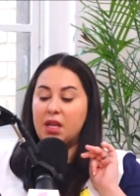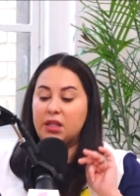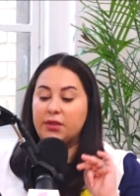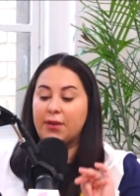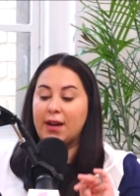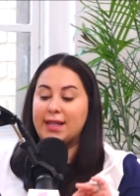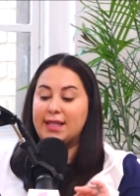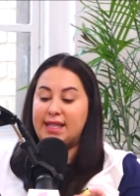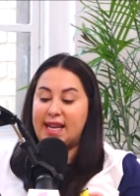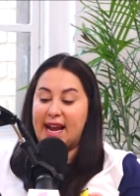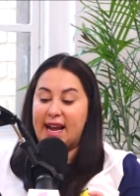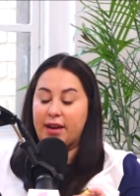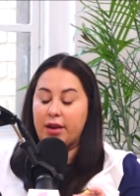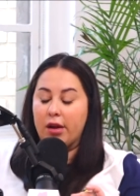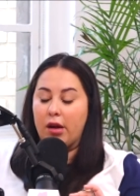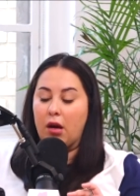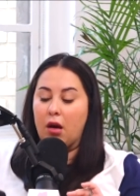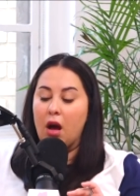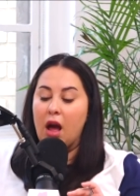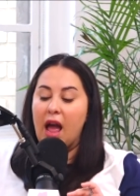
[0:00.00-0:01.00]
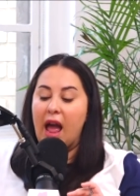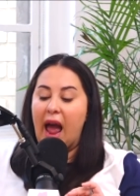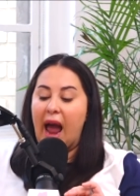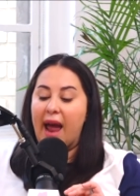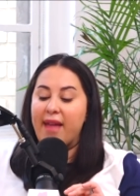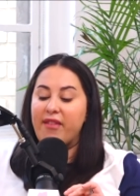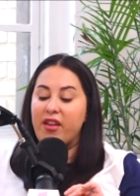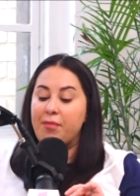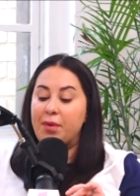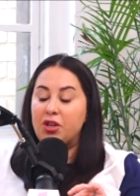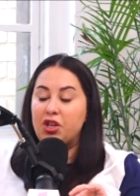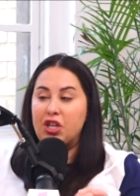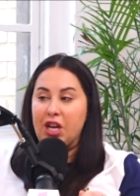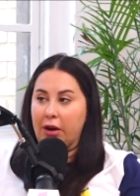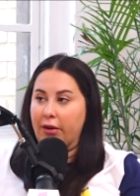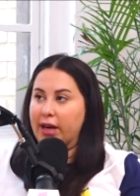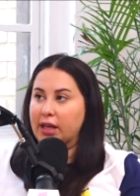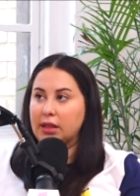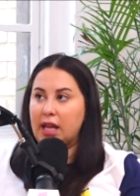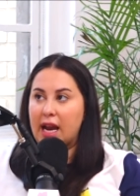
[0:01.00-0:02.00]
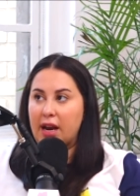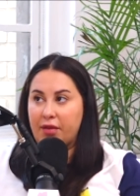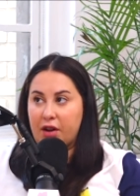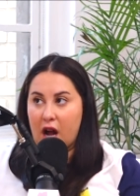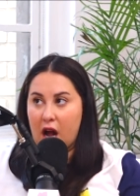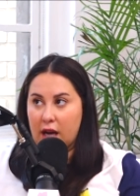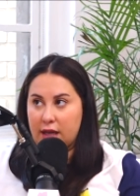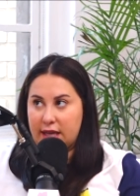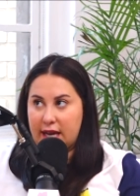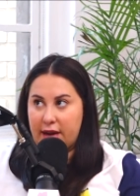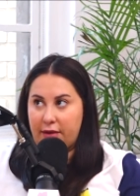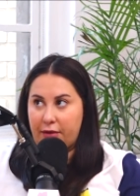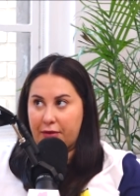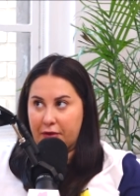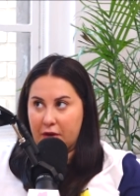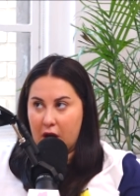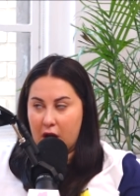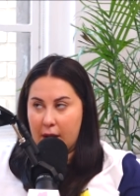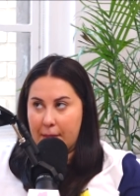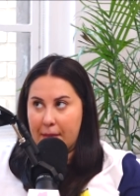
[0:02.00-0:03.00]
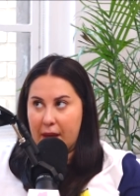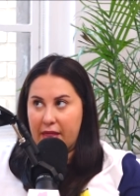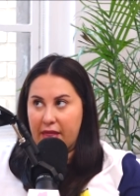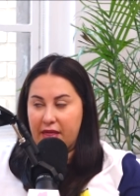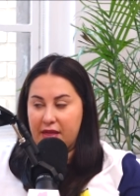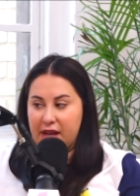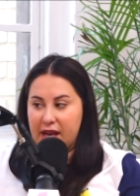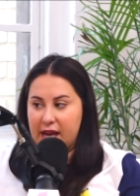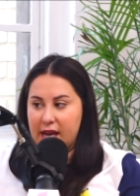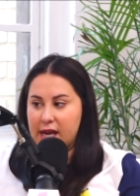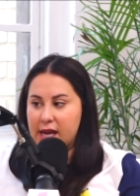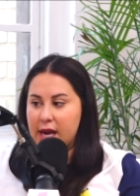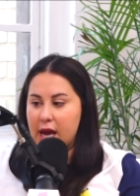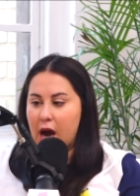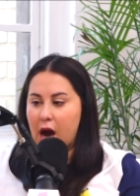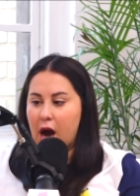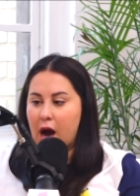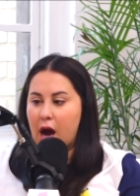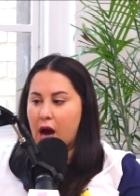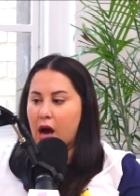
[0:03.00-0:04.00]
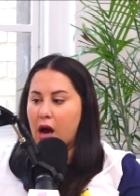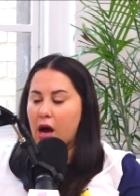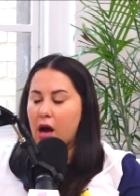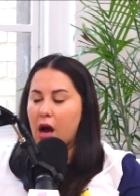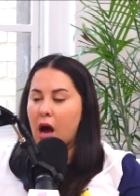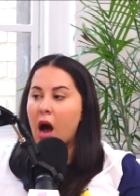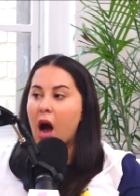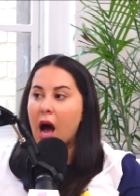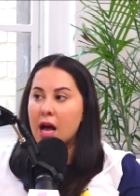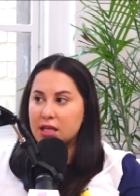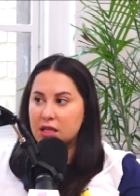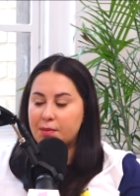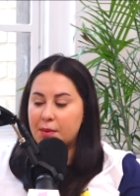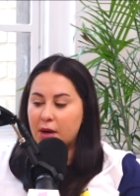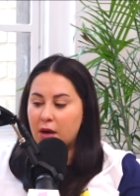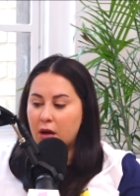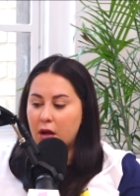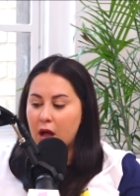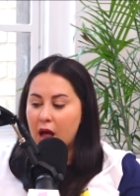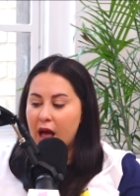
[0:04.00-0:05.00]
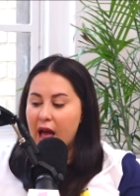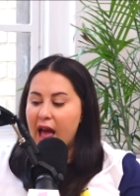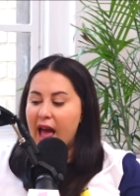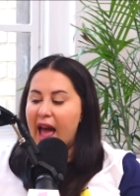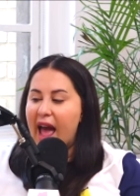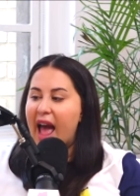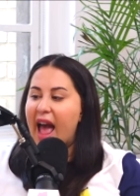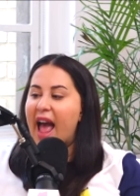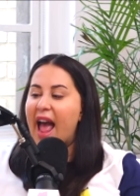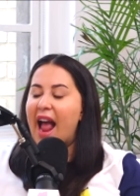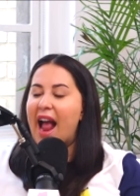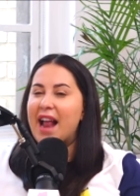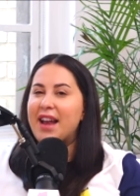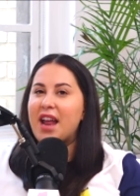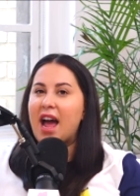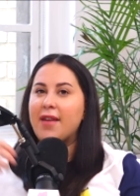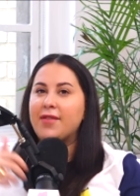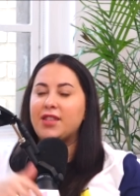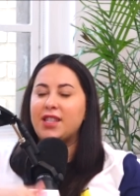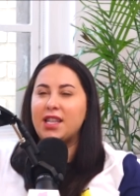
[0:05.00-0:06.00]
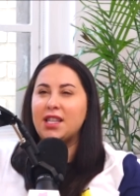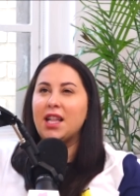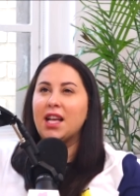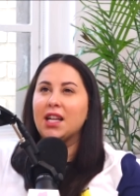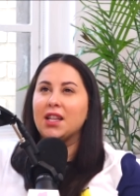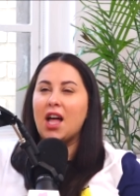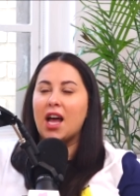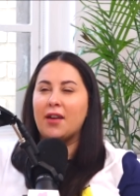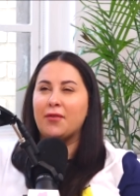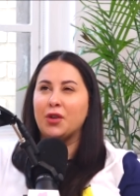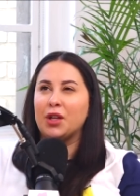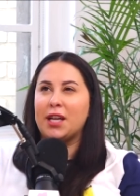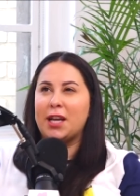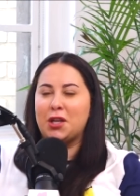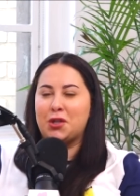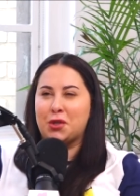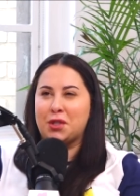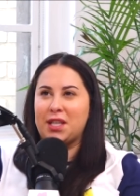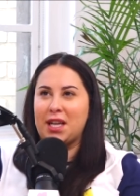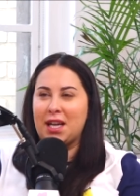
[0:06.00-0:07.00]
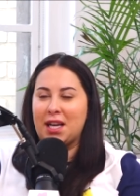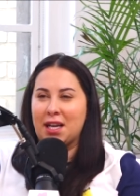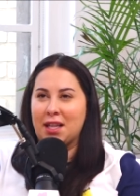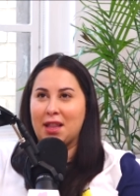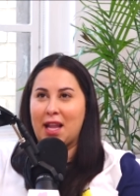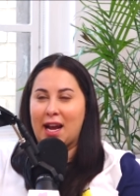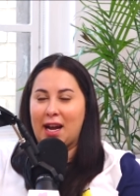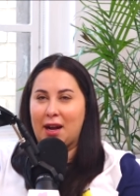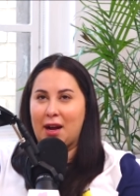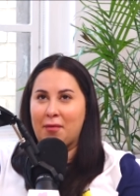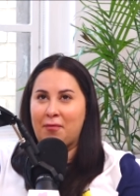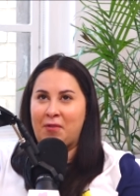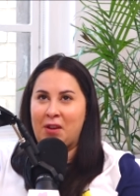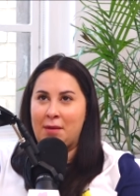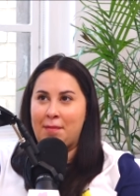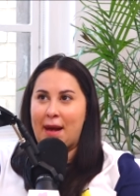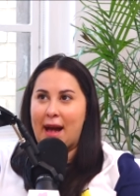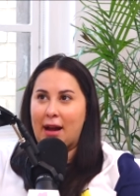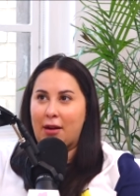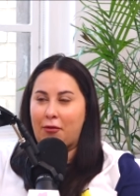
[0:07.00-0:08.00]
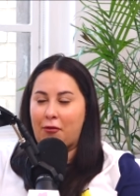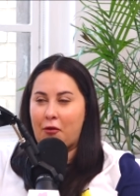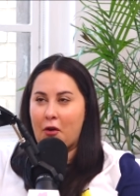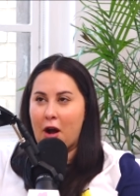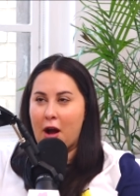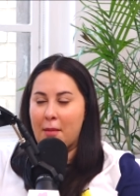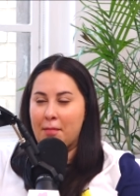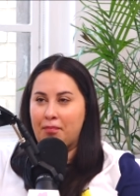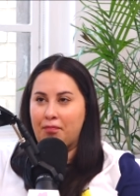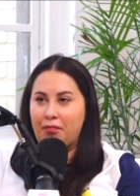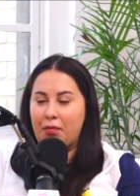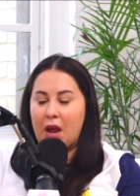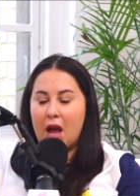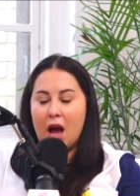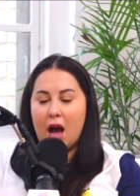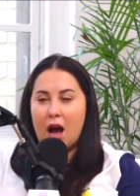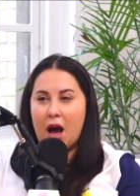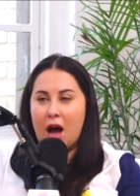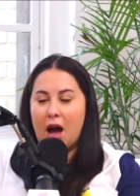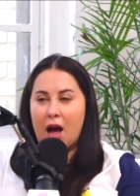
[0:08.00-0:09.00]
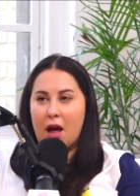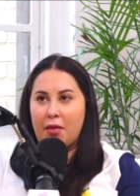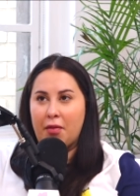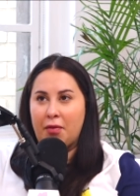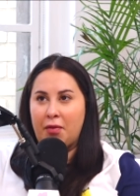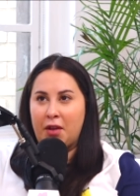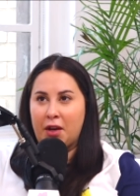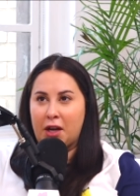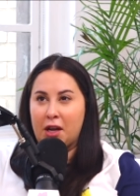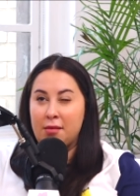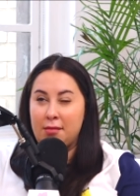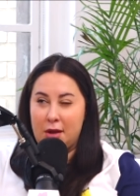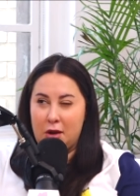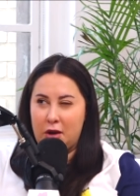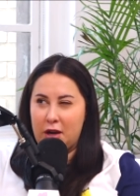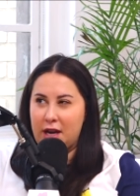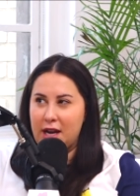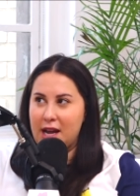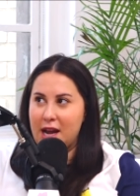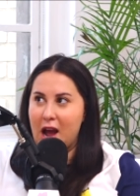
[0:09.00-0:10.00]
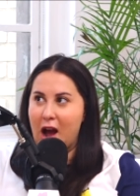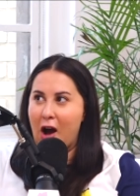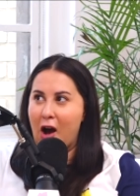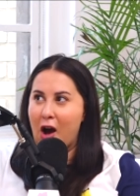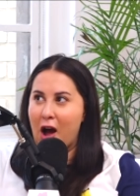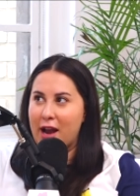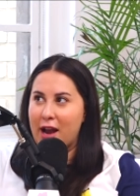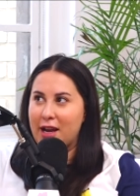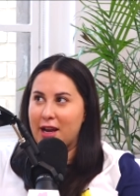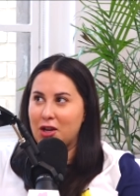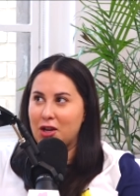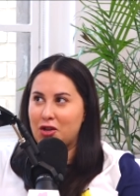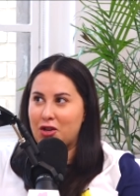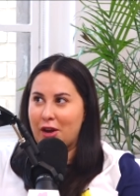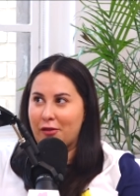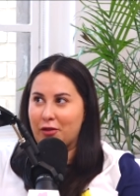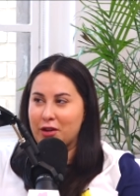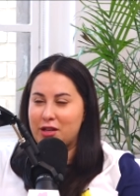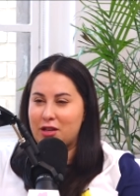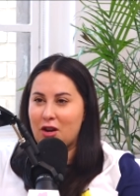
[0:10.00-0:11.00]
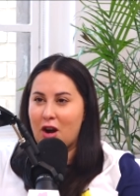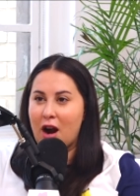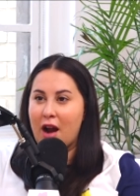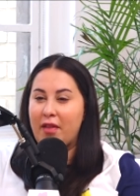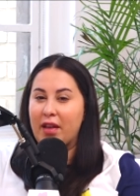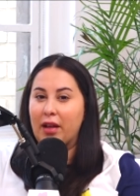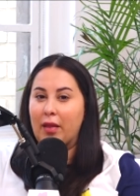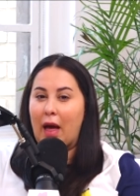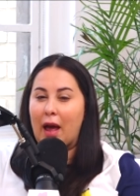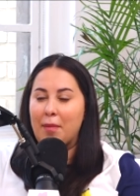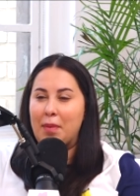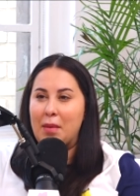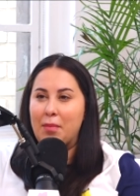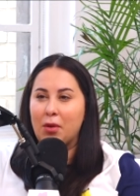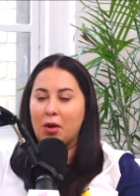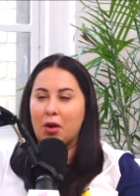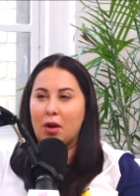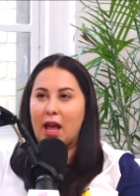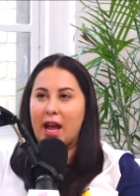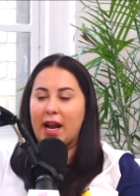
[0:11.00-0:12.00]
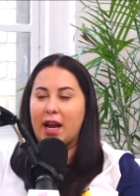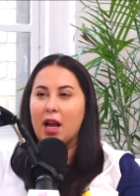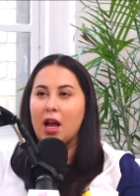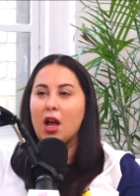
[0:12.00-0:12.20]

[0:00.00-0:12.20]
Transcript: friend Daniel, and they've been sharing a lot of content from the hospital. And I've seen like a lot of really interesting like feedback from the community on Jeffree Star. I think a lot of people are like,